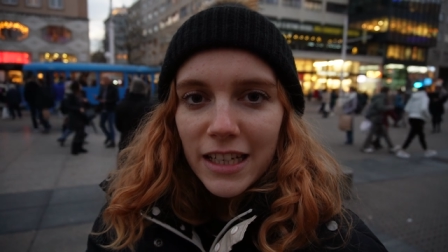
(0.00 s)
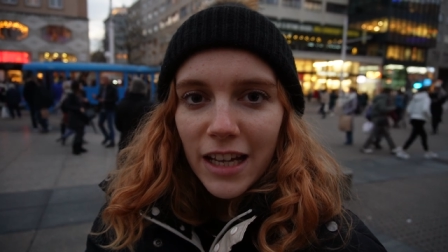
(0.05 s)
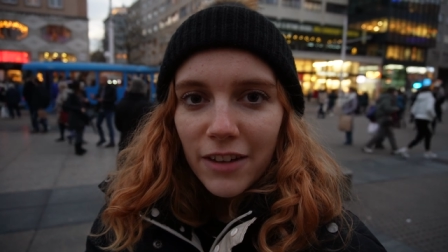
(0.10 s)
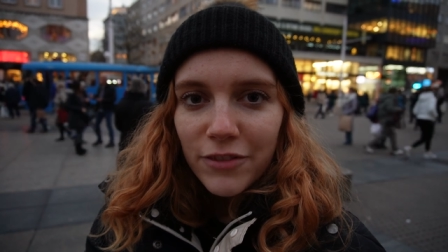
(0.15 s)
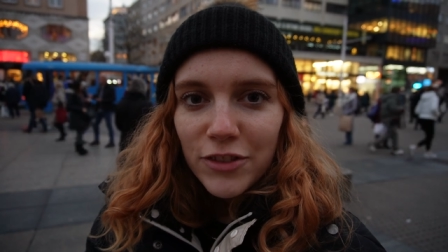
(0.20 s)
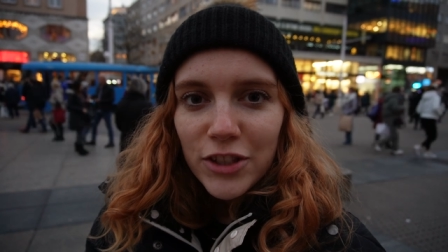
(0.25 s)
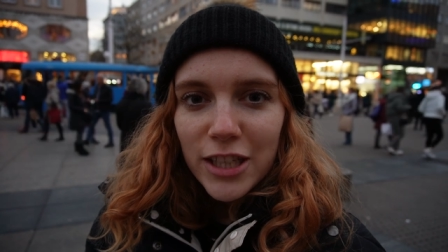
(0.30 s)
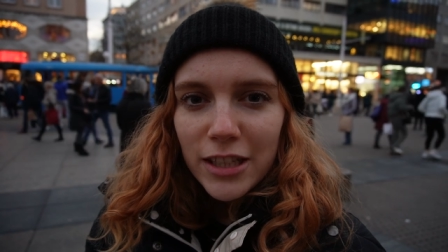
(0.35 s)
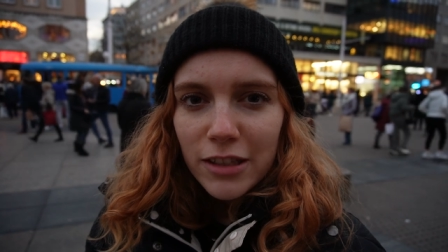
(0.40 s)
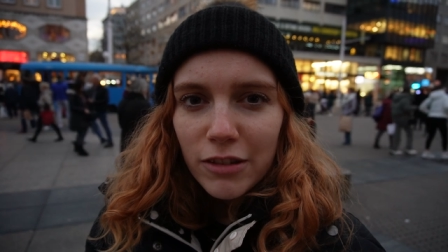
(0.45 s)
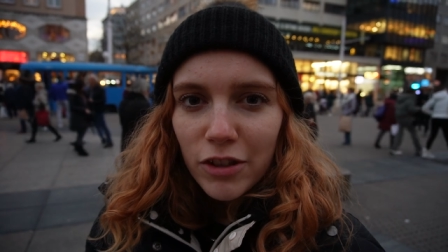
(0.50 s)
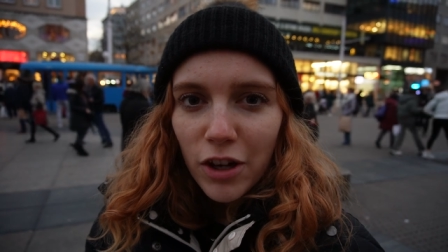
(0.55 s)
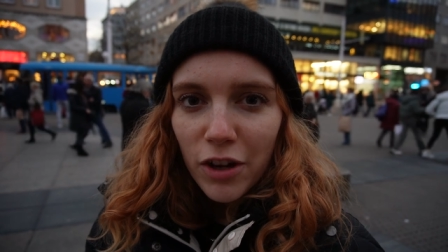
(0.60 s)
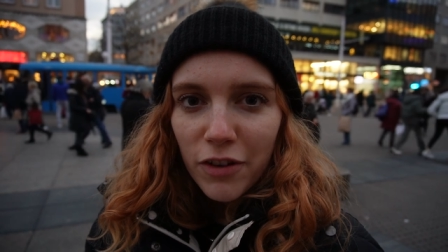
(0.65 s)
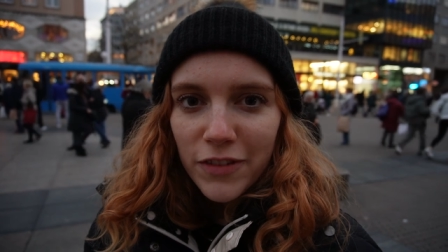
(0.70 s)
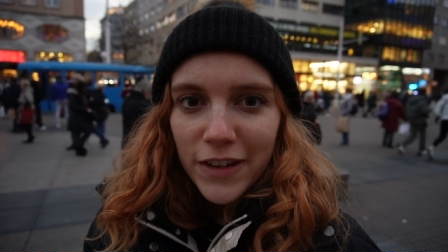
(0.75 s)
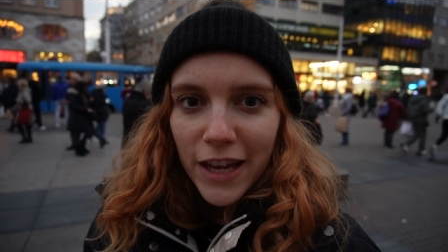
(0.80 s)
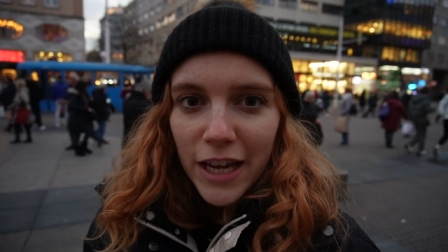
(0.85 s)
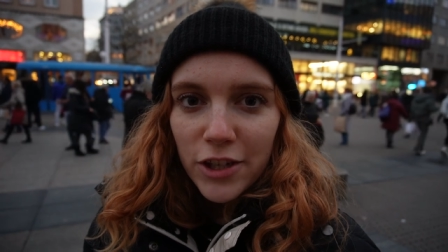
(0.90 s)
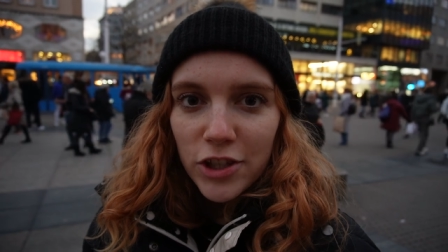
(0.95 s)
I've just had a
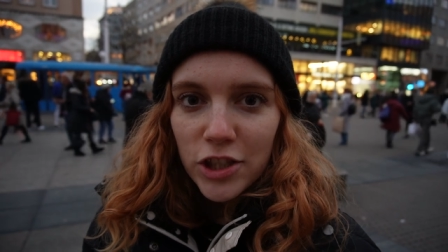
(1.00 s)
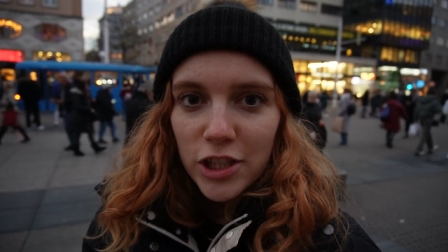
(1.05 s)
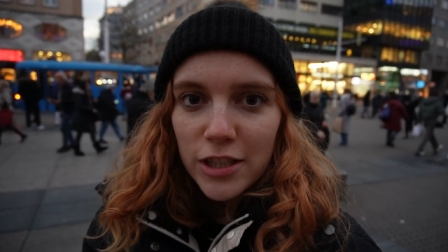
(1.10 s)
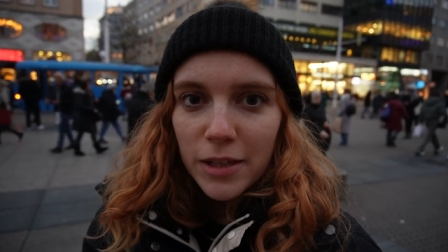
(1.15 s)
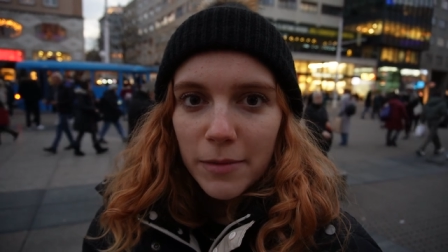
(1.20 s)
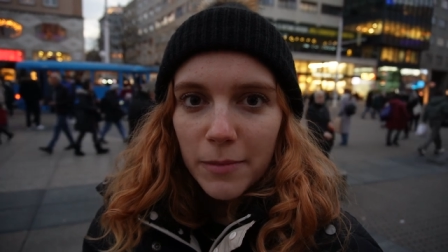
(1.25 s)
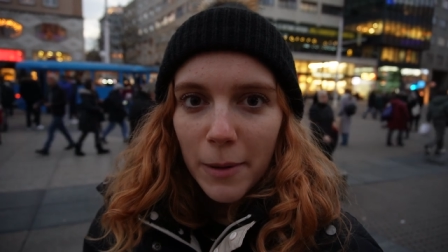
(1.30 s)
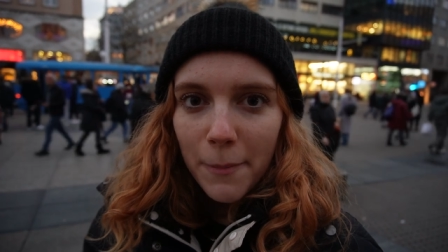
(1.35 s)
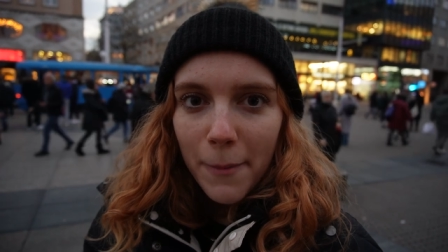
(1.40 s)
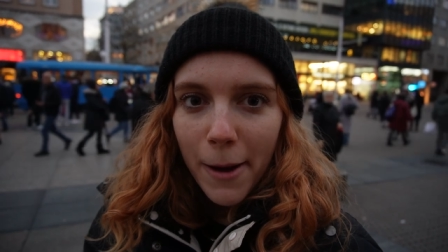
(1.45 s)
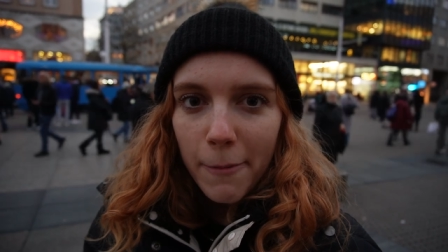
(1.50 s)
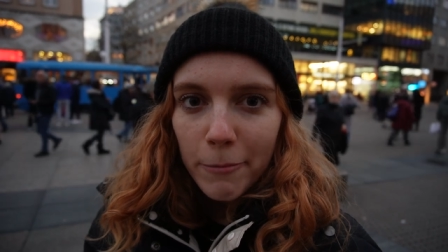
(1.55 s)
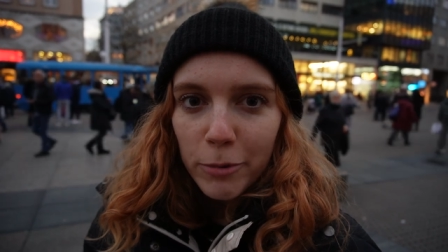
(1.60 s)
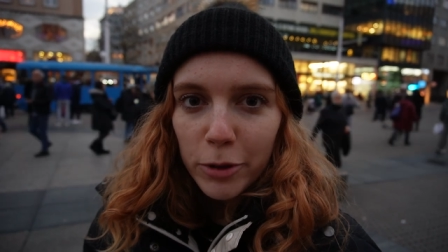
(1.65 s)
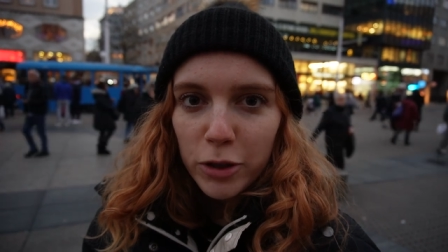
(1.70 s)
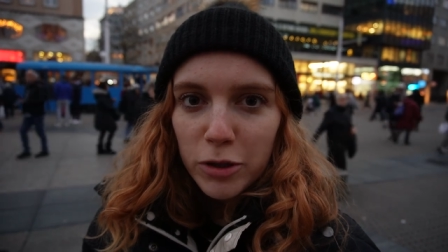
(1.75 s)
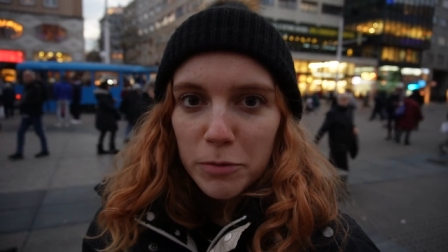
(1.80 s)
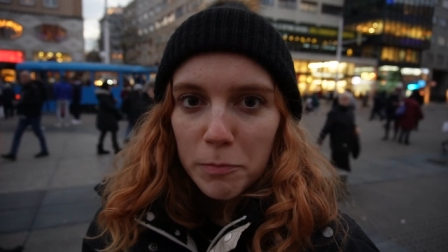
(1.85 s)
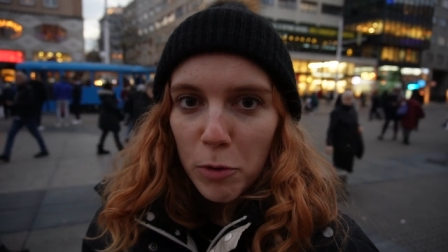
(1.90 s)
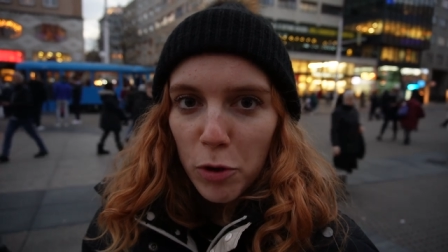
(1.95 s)
notification that my
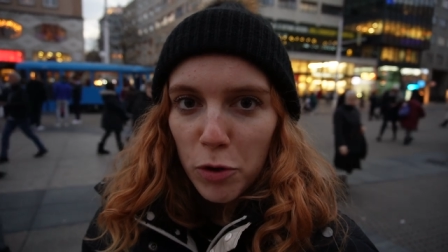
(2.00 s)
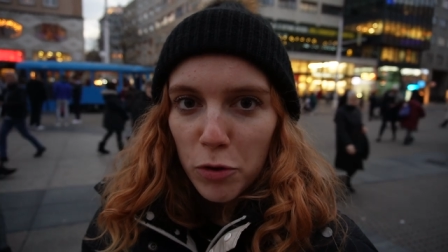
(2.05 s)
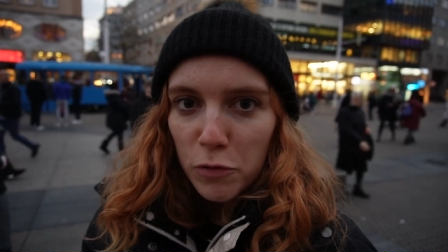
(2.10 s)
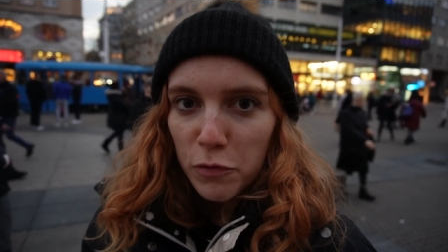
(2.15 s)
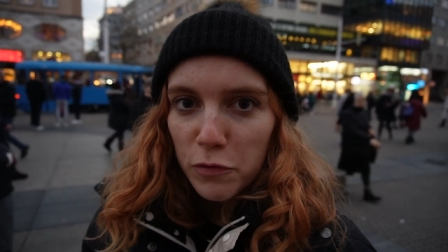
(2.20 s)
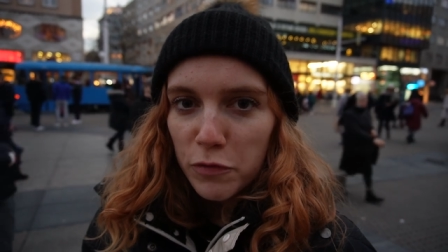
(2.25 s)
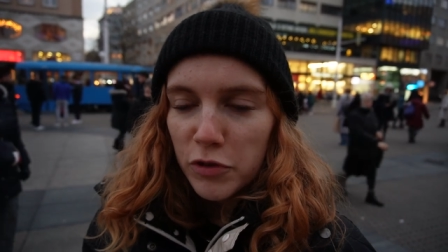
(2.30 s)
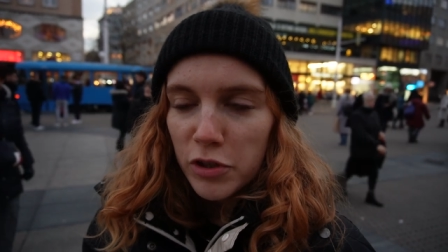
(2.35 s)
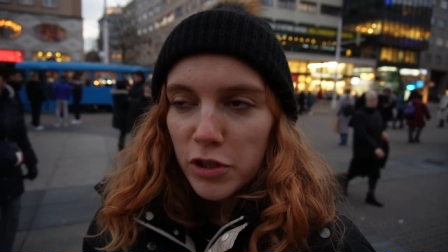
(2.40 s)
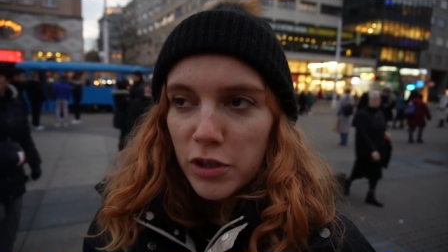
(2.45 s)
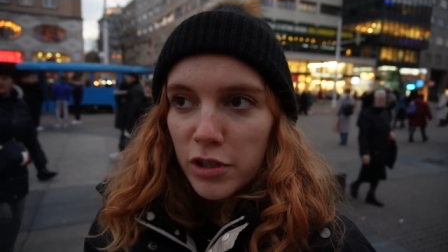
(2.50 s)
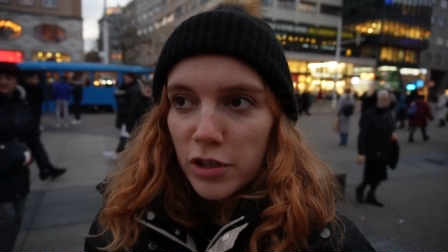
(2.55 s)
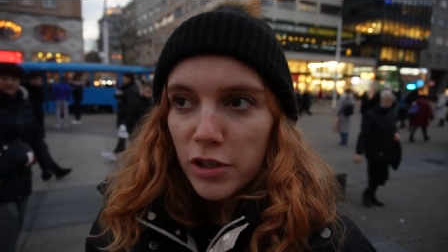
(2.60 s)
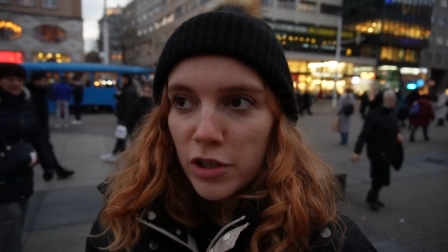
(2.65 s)
MacBook's moved